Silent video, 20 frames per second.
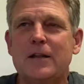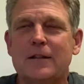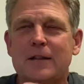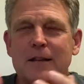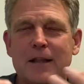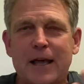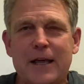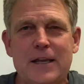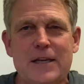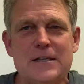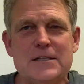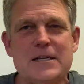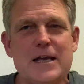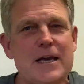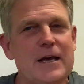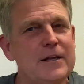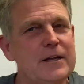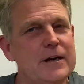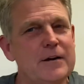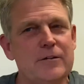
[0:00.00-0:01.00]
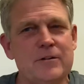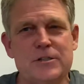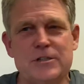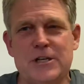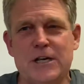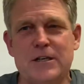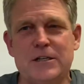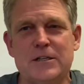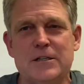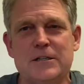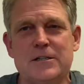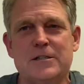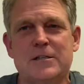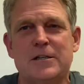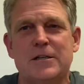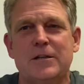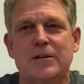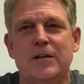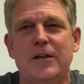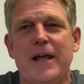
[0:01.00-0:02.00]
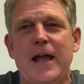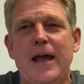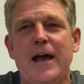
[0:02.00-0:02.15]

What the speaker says: laying down our agendas and